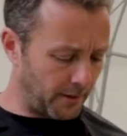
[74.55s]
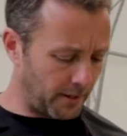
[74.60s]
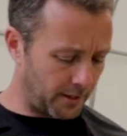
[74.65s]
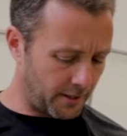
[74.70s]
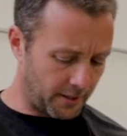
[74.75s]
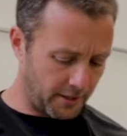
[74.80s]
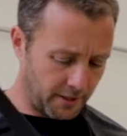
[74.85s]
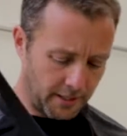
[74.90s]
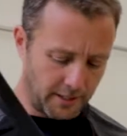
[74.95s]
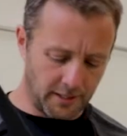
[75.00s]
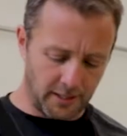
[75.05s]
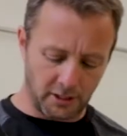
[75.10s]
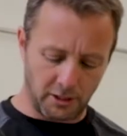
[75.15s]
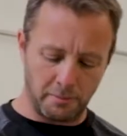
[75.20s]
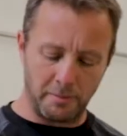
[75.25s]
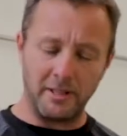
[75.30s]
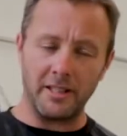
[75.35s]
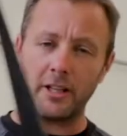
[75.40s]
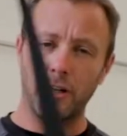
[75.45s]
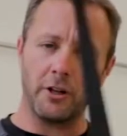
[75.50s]
It doesn't
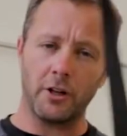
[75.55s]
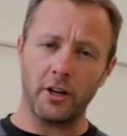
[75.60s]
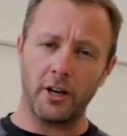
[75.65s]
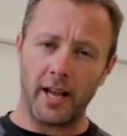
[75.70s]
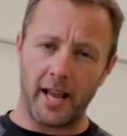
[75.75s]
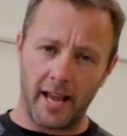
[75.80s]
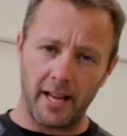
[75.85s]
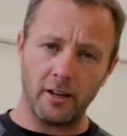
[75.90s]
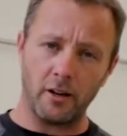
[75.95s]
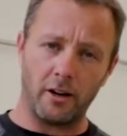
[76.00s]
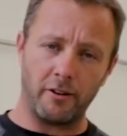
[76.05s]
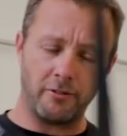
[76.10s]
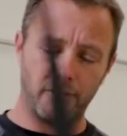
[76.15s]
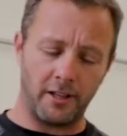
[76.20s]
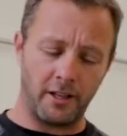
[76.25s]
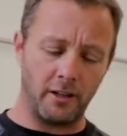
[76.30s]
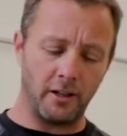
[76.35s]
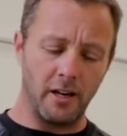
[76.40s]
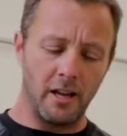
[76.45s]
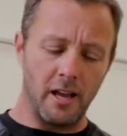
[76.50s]
mean that you're going to end off
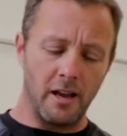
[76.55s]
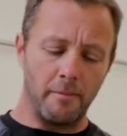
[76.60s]
there,